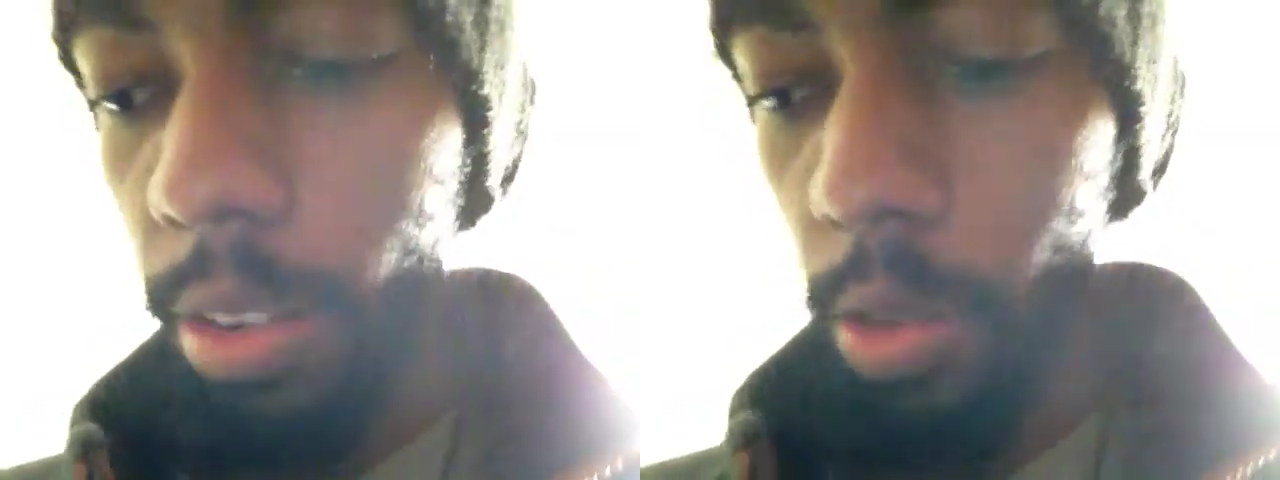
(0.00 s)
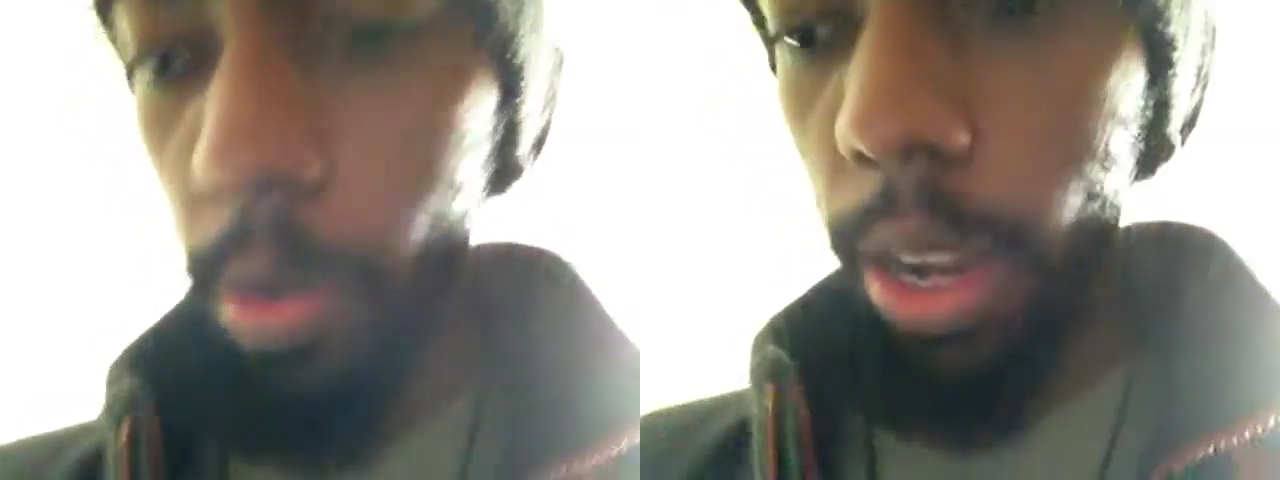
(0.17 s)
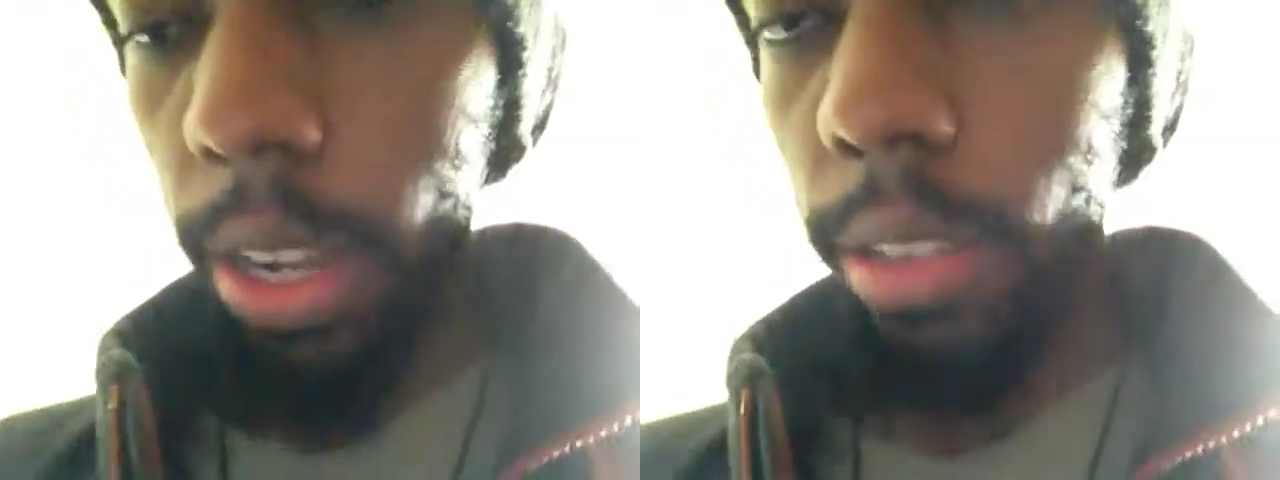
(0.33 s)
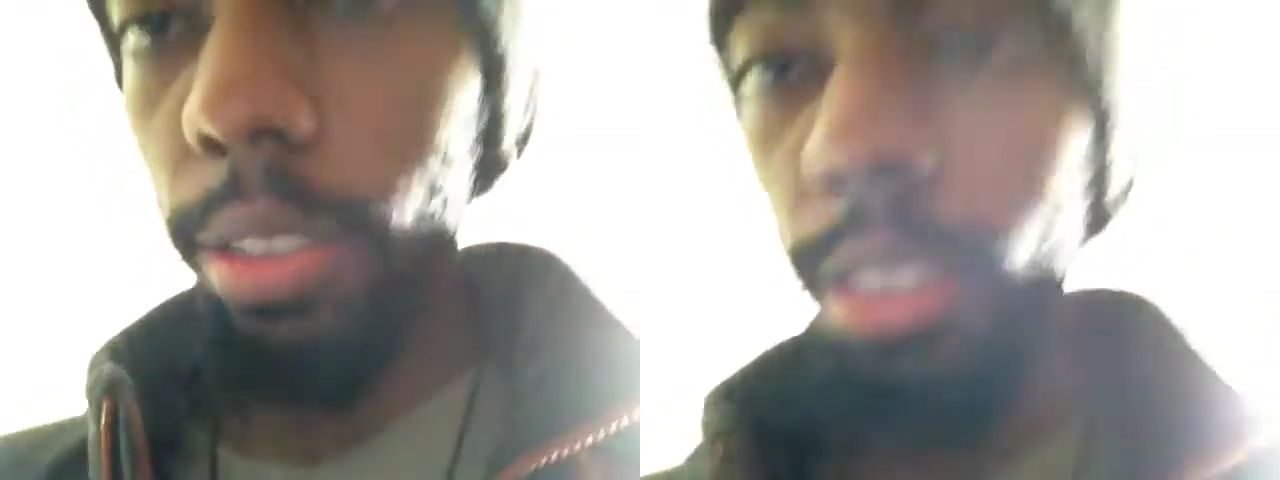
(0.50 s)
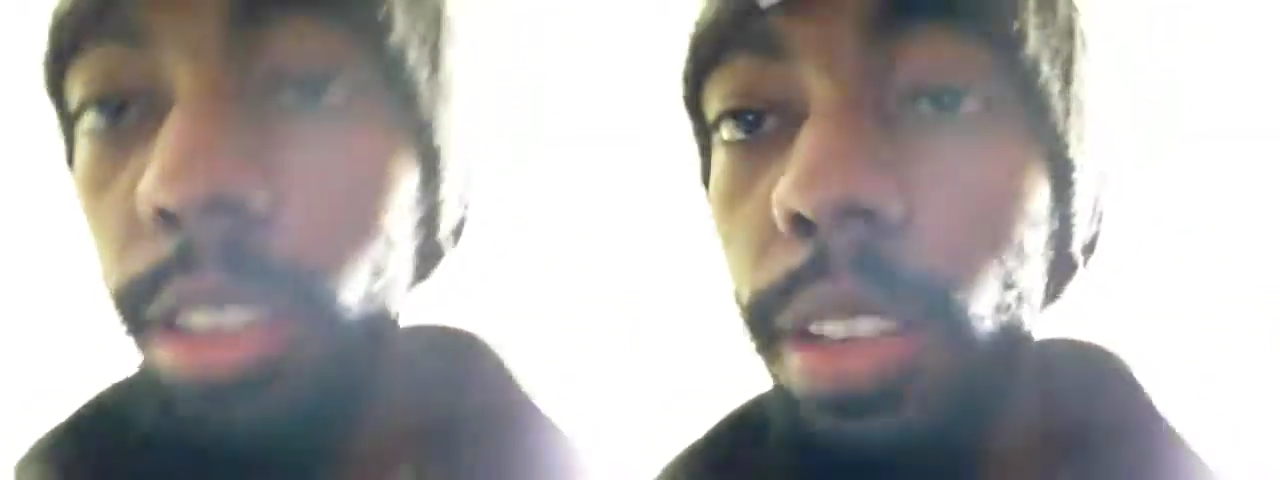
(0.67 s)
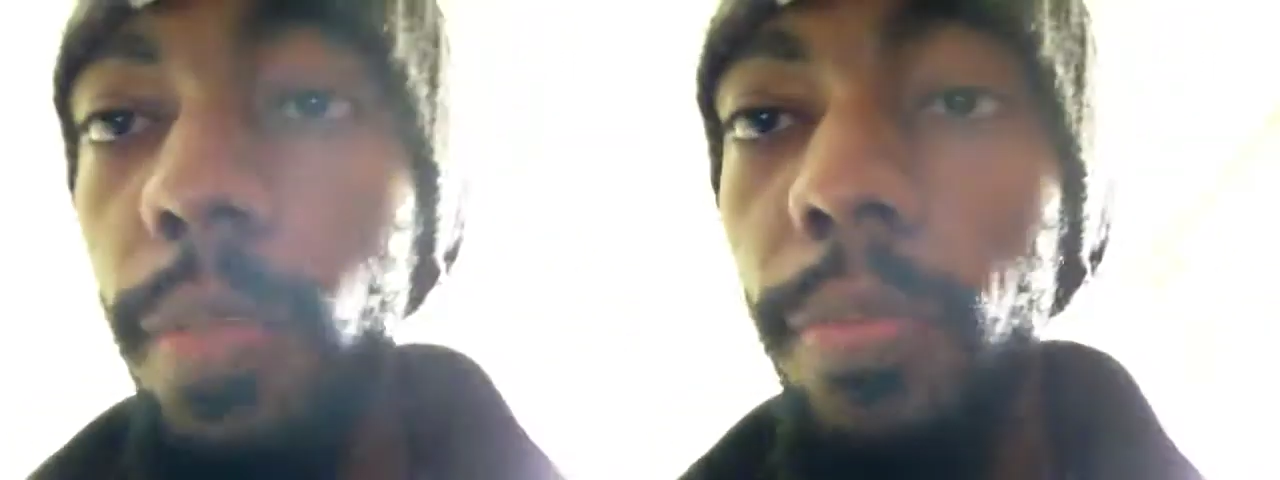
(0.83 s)
of their race
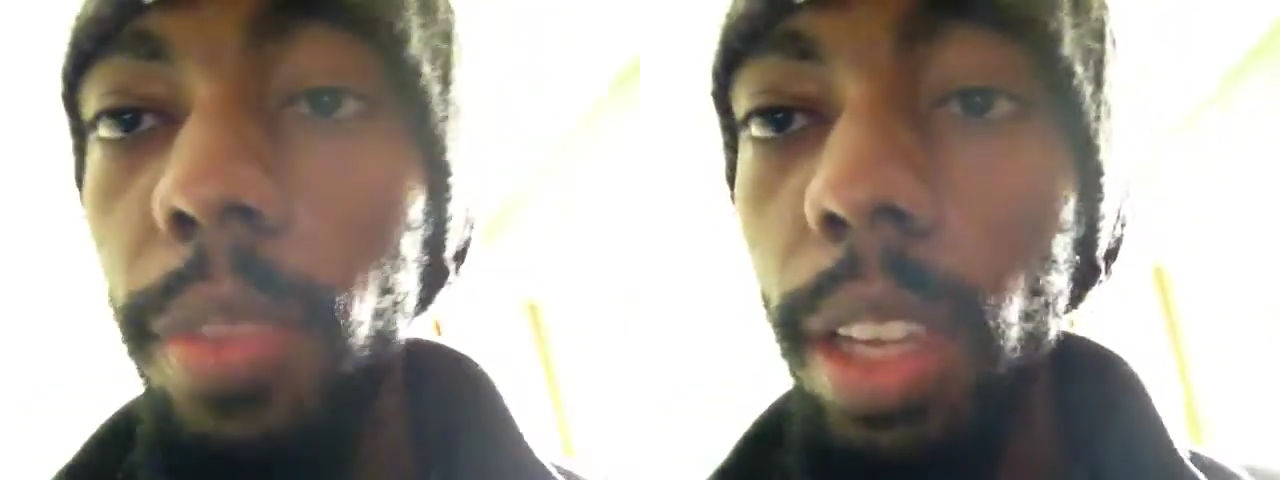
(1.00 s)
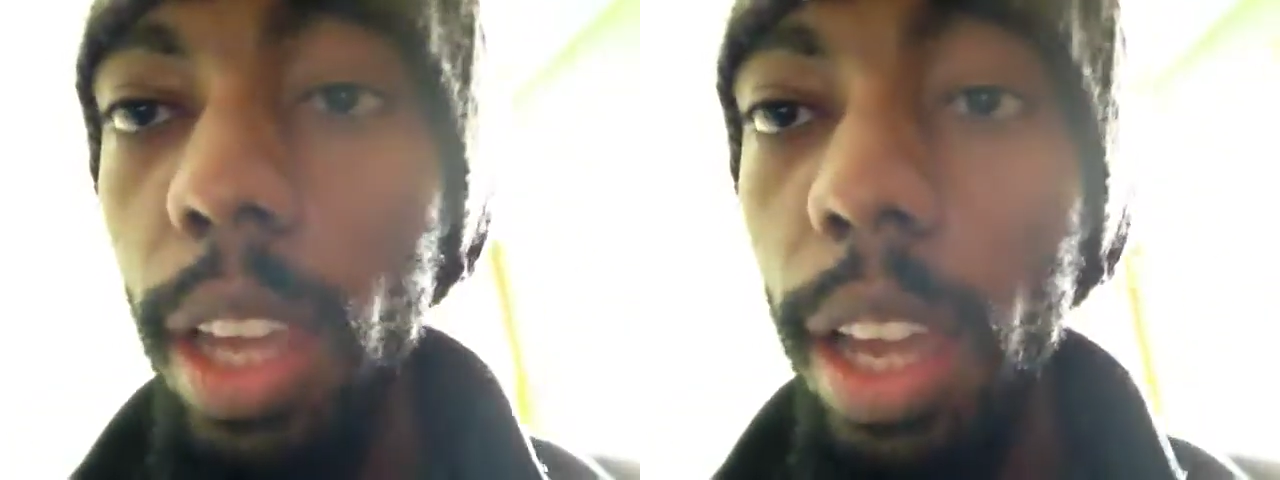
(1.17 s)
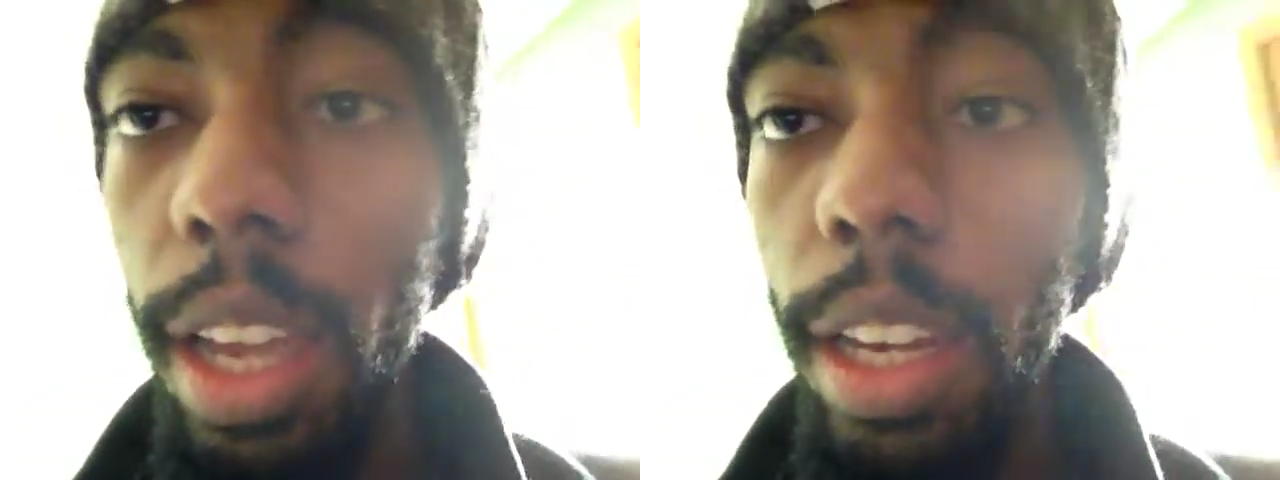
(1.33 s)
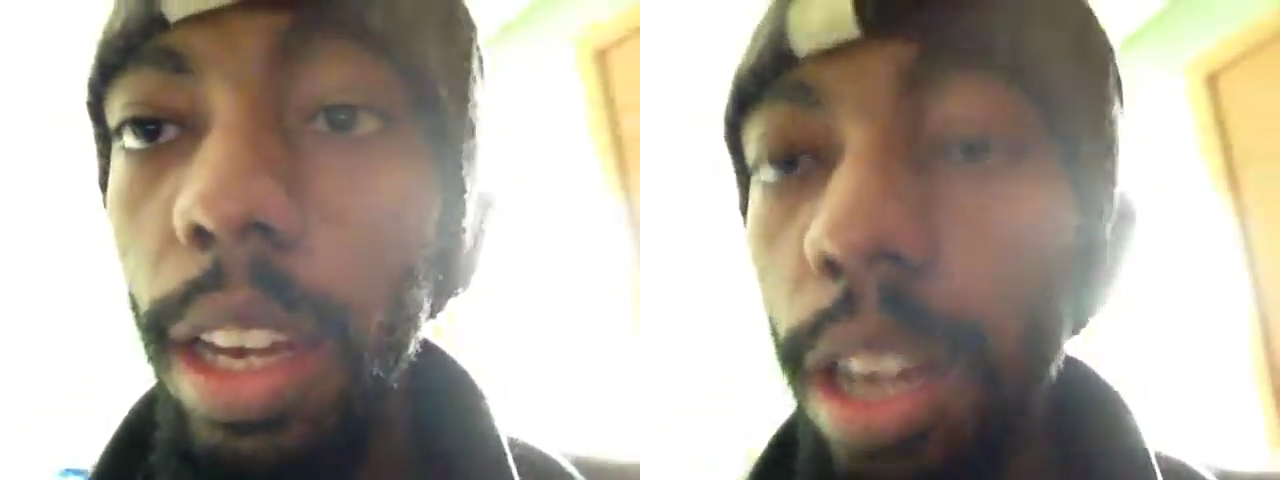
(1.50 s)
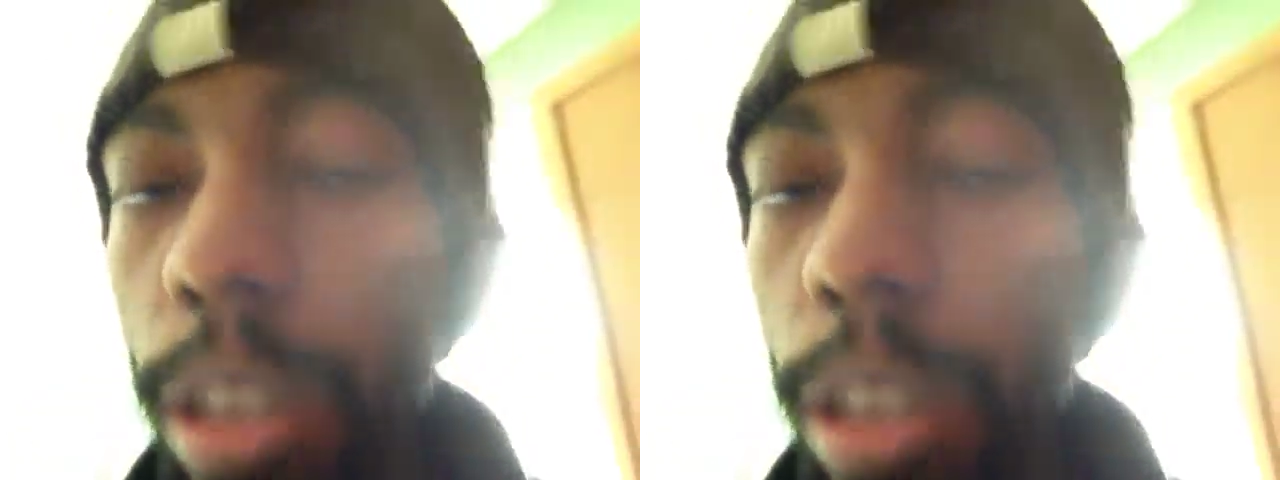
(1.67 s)
and